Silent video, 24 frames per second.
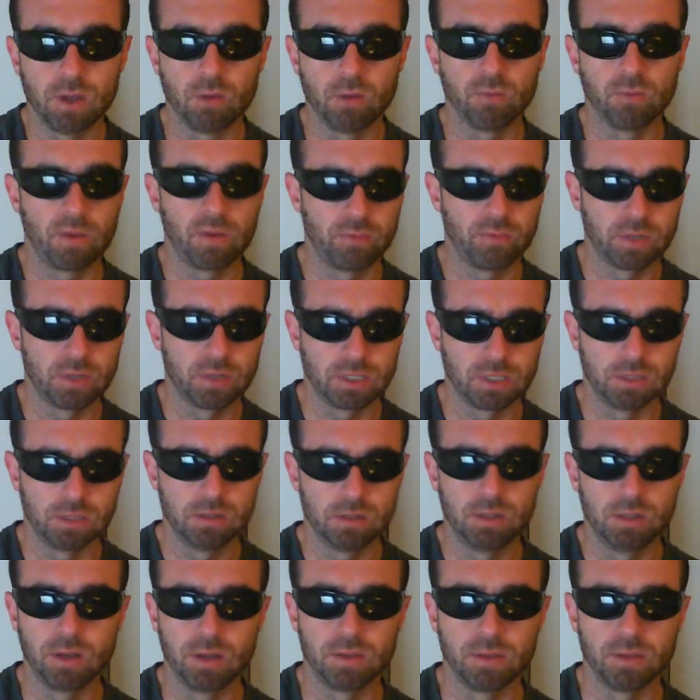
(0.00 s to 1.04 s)
reference
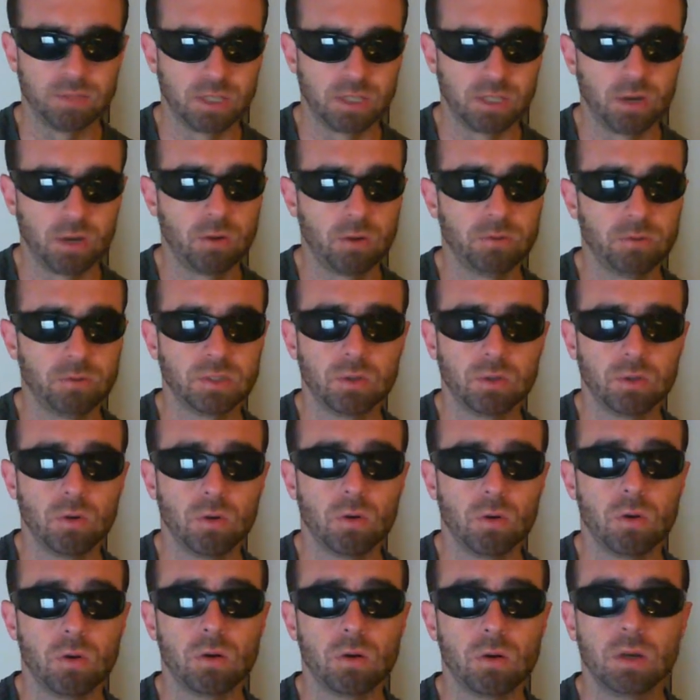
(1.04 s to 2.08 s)
themselves,
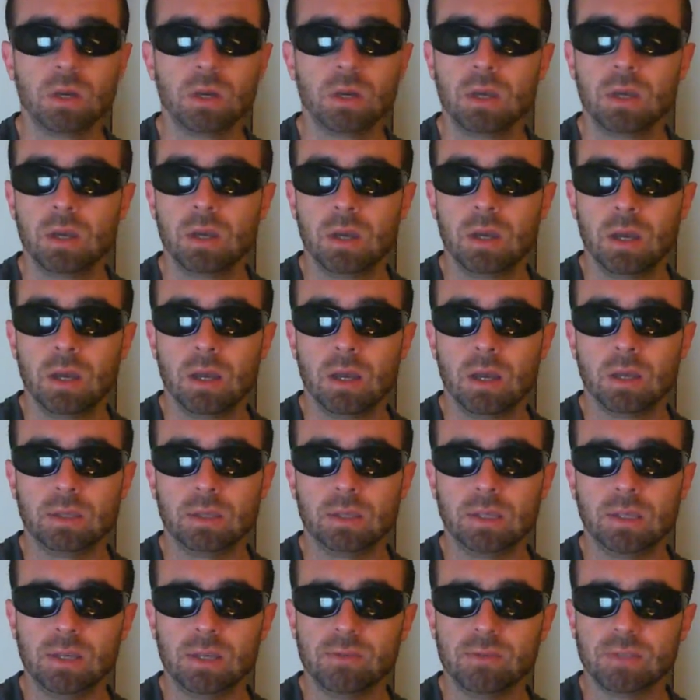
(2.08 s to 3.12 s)
or
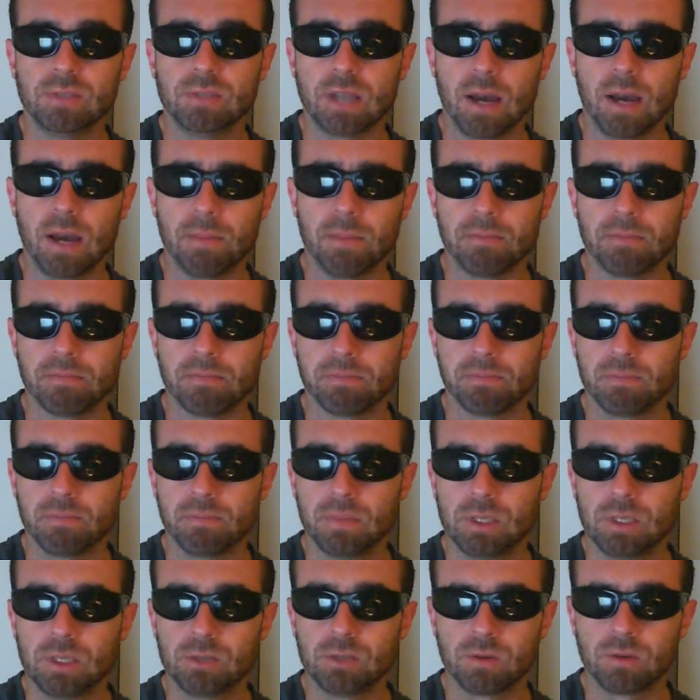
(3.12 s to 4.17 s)
gives
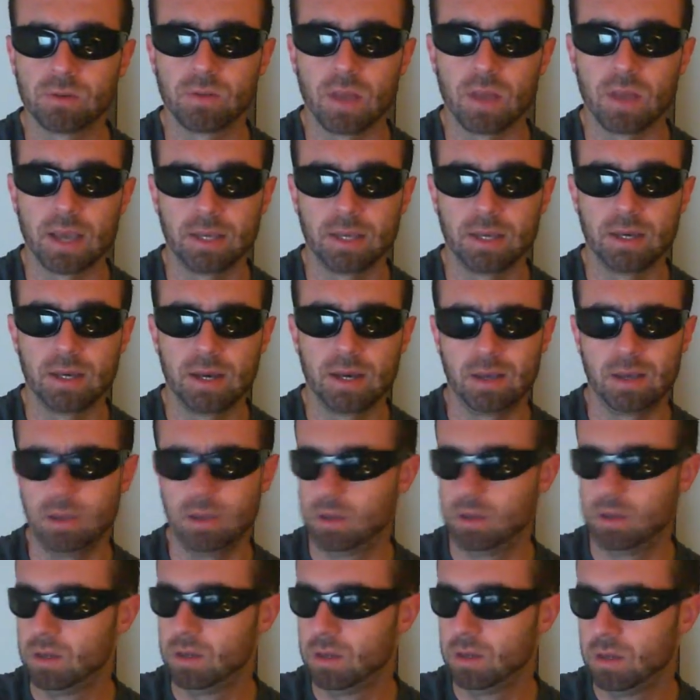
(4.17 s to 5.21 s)
sort of like
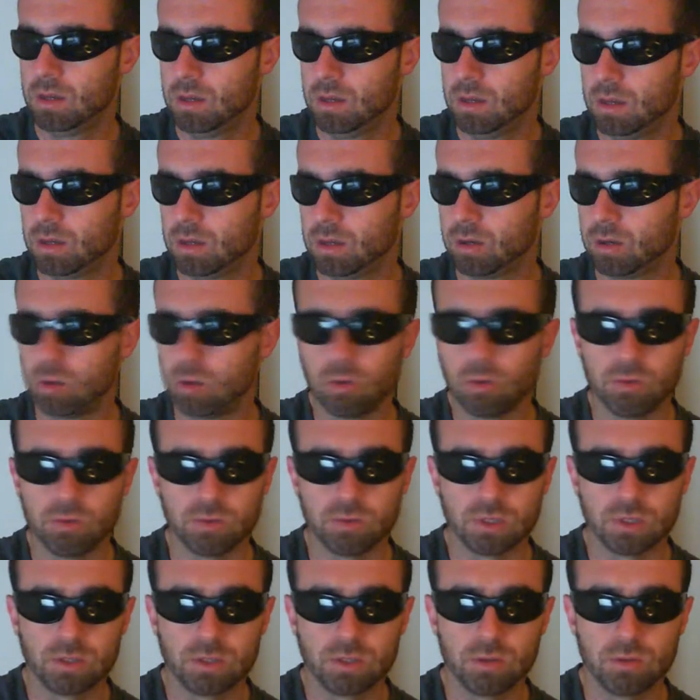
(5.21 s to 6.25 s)

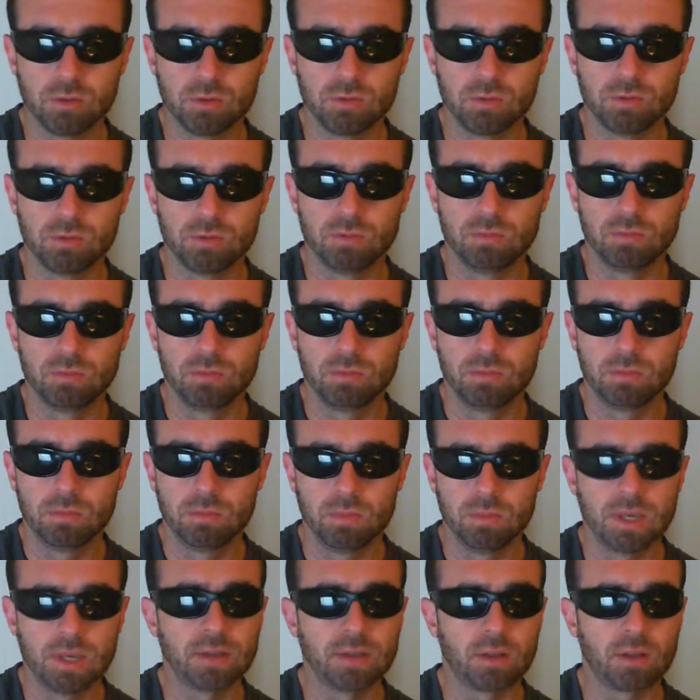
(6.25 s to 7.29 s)
clues to
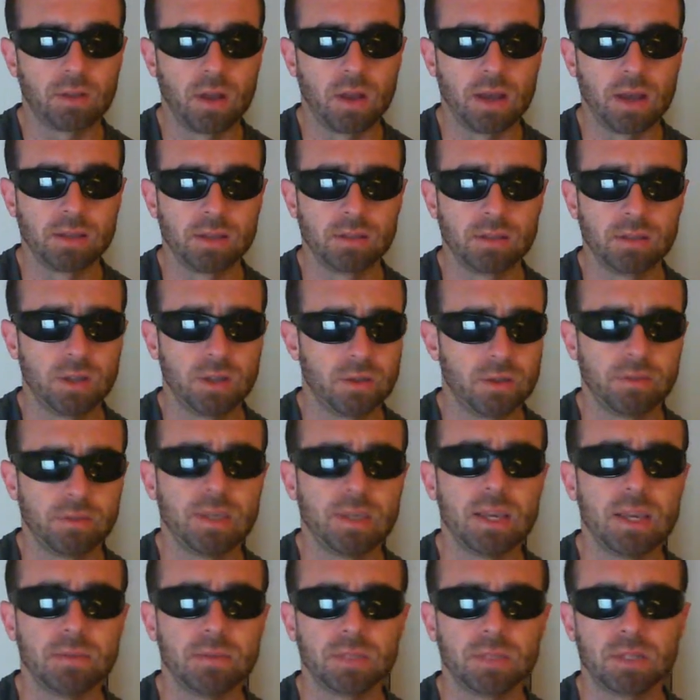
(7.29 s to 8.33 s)
the underlying
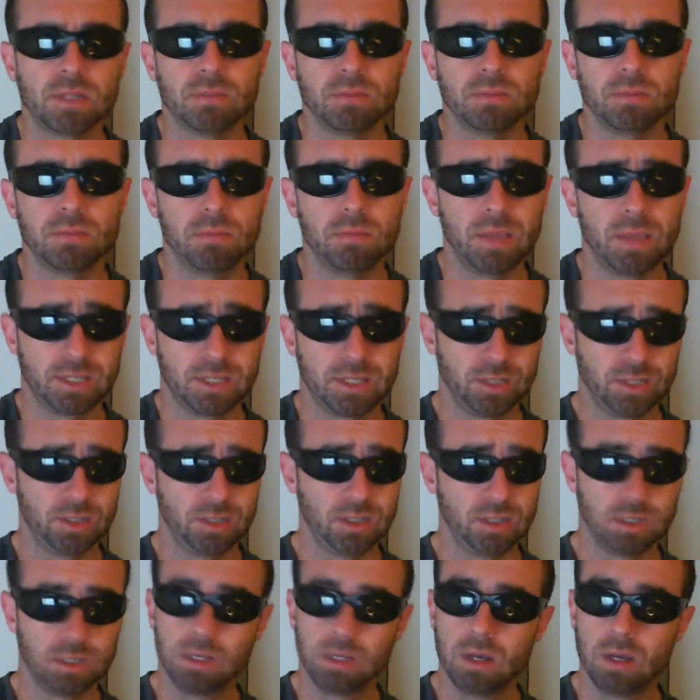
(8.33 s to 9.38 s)
themes and
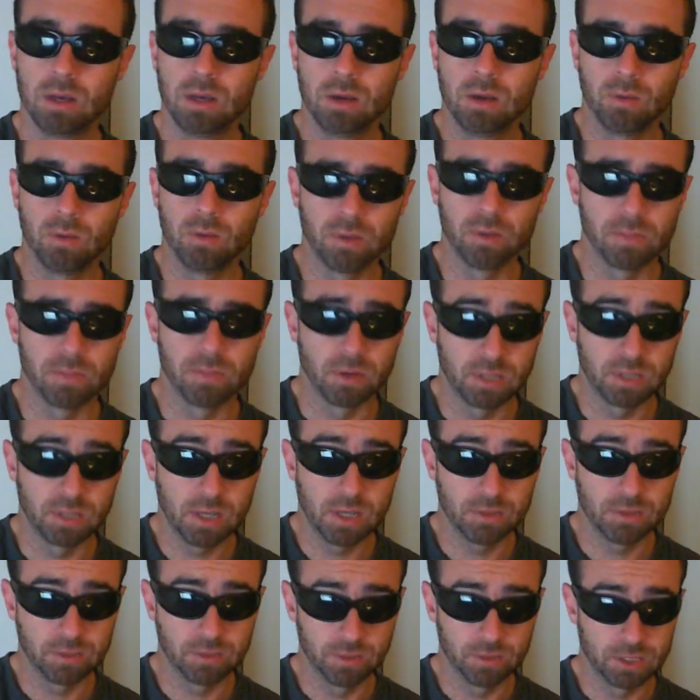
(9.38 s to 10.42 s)
messages or the
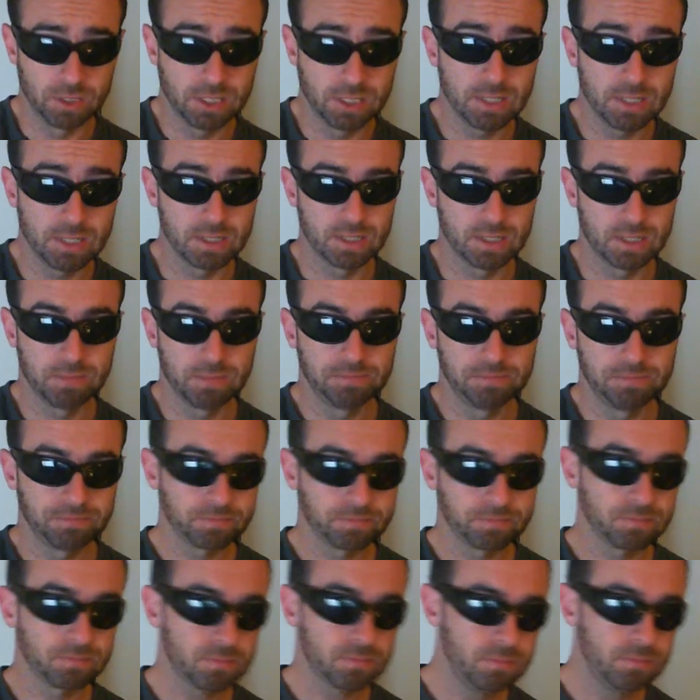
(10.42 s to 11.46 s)
motifs for the seasons.
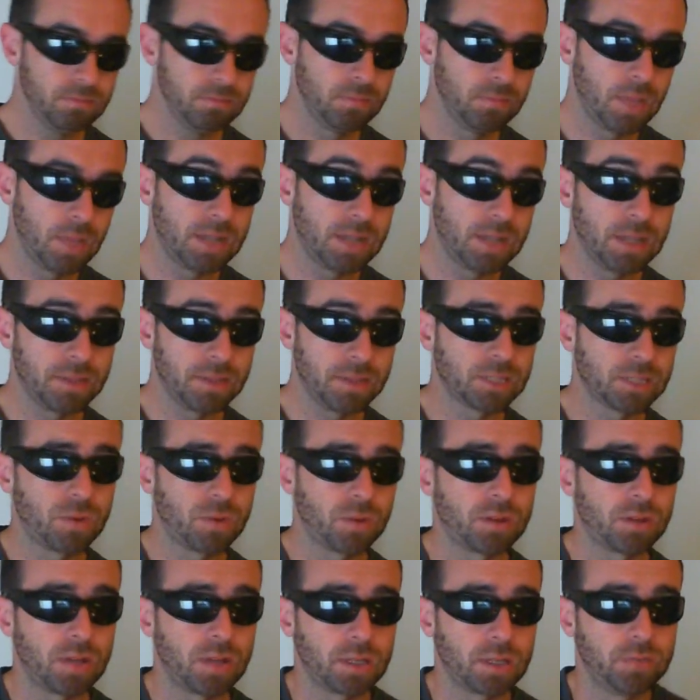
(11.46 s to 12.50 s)
And this
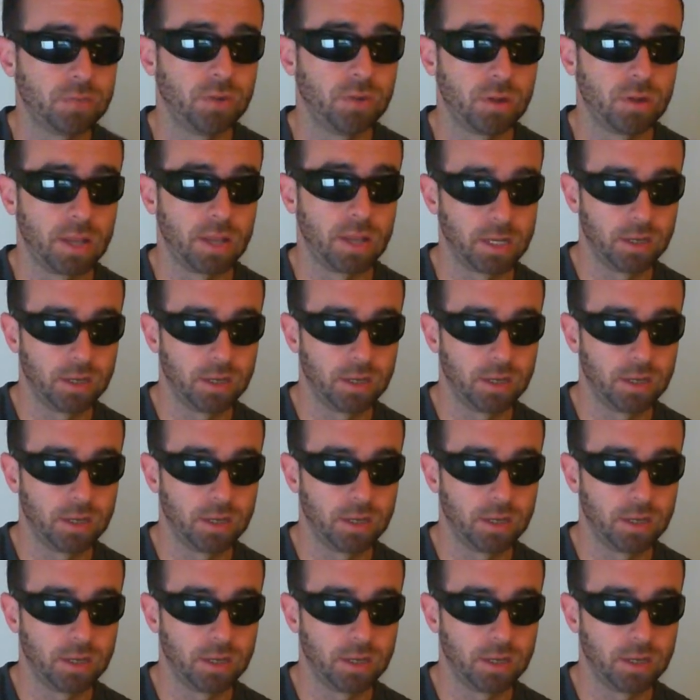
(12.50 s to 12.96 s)
one, you've got